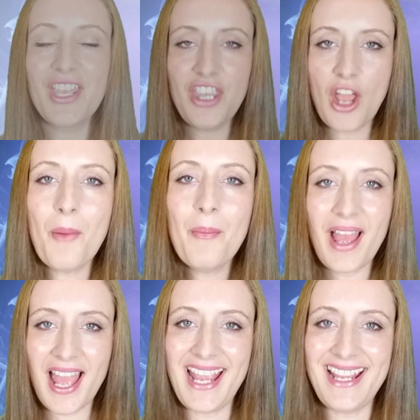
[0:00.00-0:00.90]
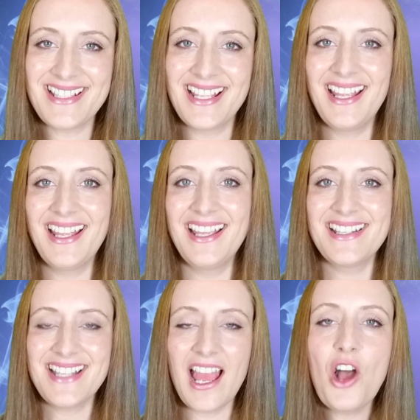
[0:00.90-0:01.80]
Number 8,
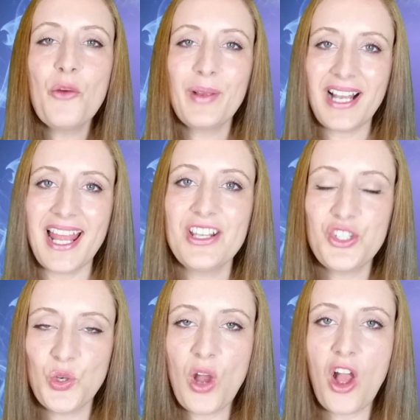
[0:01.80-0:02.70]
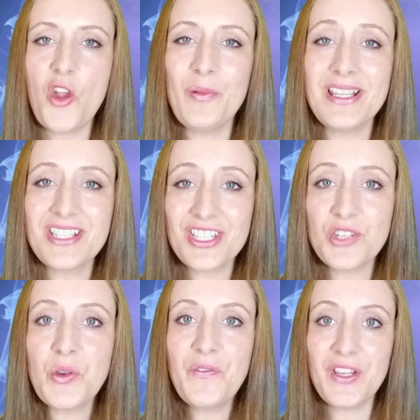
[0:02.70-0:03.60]
to help cleanse your home is to
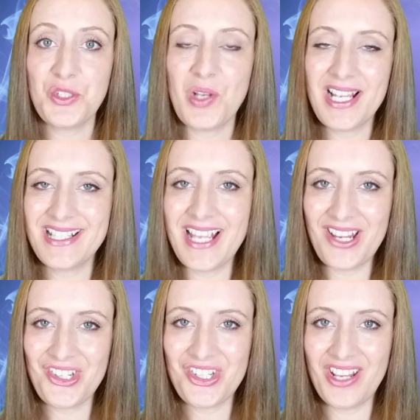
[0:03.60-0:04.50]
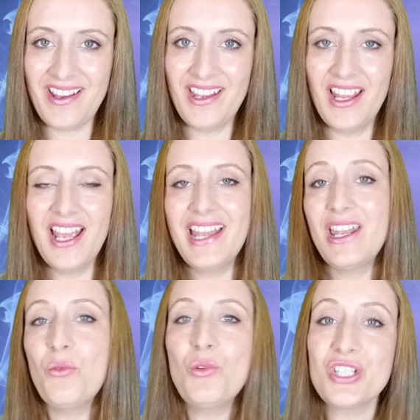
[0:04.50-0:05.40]
do a visualization.
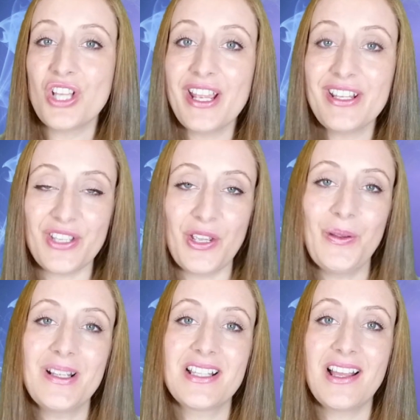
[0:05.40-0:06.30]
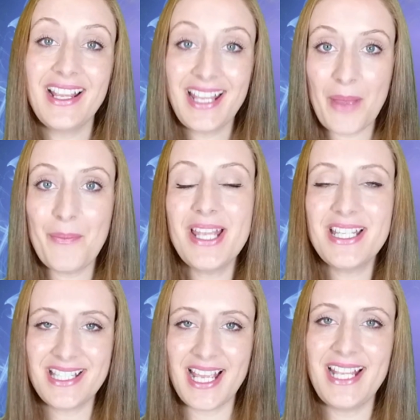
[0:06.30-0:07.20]
Now what I do is I get
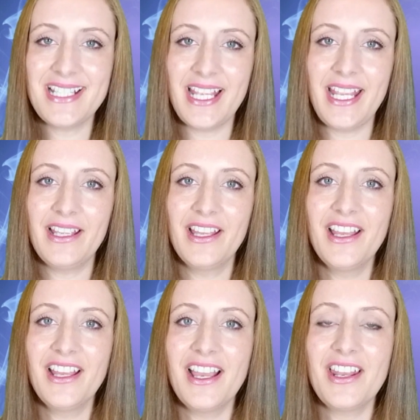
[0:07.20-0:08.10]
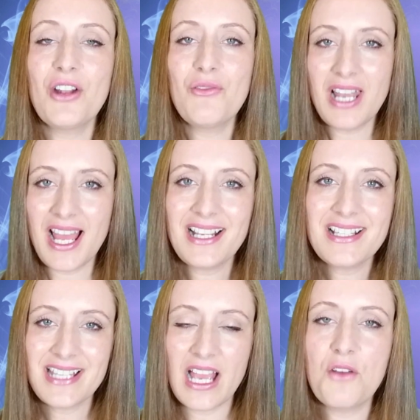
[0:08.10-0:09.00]
meditating and I relax
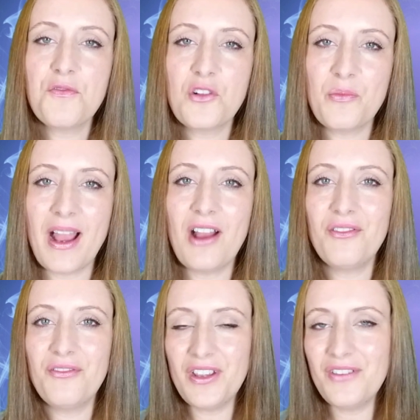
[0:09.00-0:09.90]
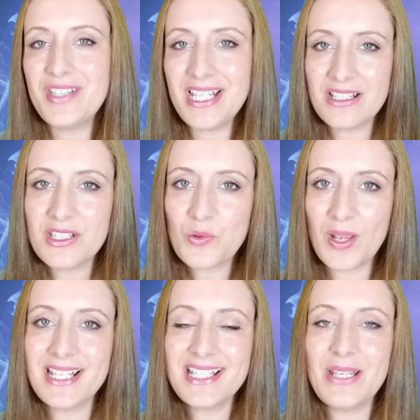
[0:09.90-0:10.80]
down for about 15 to
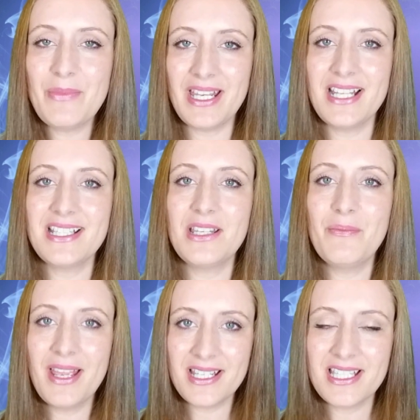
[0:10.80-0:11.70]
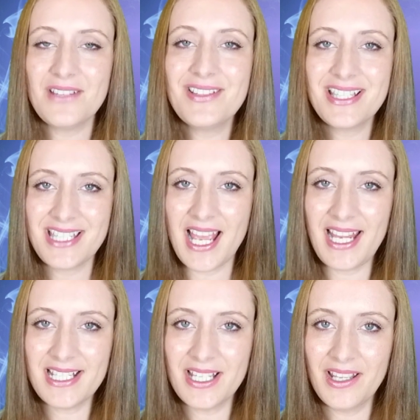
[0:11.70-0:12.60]
20 minutes in a meditative
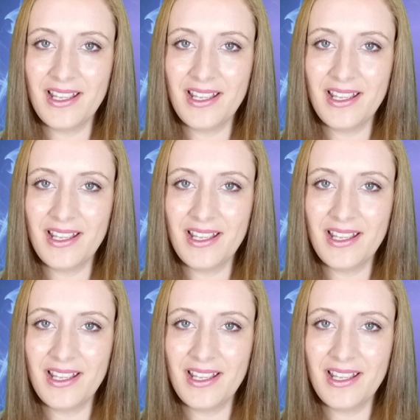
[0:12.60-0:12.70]
state.